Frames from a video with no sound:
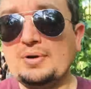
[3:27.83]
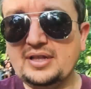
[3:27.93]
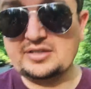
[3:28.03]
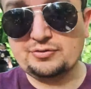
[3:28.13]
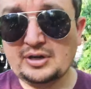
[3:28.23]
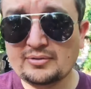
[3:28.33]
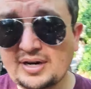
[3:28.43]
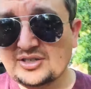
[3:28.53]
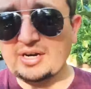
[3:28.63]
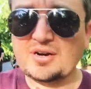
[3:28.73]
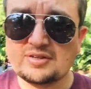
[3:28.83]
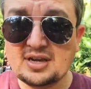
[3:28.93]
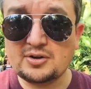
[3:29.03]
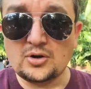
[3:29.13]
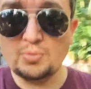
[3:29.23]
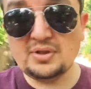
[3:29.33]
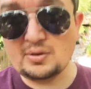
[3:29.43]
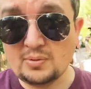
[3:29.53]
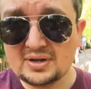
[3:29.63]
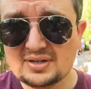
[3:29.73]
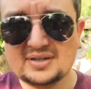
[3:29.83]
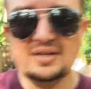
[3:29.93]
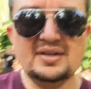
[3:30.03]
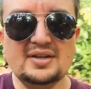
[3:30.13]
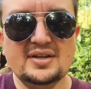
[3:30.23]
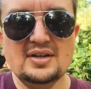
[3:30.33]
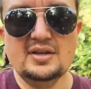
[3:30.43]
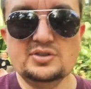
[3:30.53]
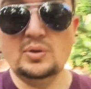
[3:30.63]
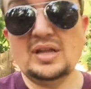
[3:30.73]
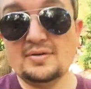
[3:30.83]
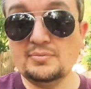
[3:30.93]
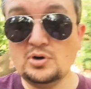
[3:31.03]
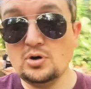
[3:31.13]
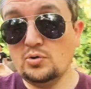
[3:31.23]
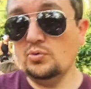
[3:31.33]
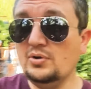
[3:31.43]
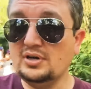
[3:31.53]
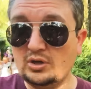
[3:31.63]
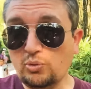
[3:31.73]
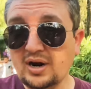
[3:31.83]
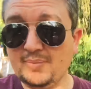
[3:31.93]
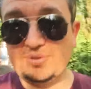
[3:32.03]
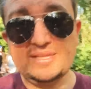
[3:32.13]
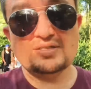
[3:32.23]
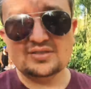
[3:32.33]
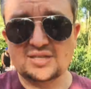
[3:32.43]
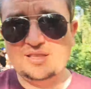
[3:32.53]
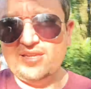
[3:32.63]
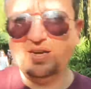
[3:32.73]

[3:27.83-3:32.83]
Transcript: It's a free range area, so they can go where they want. So a lot of them go to quiet places to lay